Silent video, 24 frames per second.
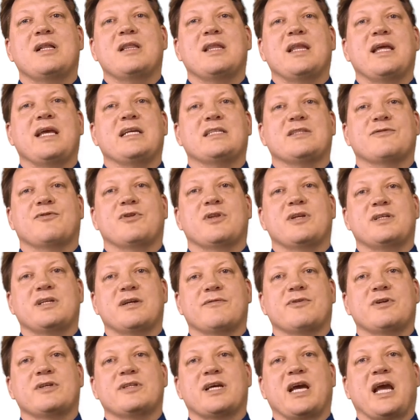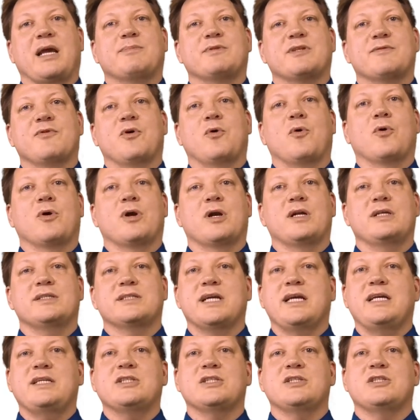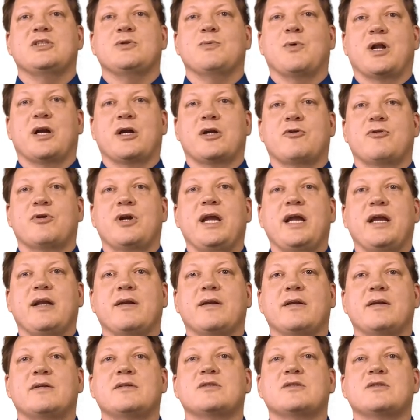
links for the different types of organizations you want to create.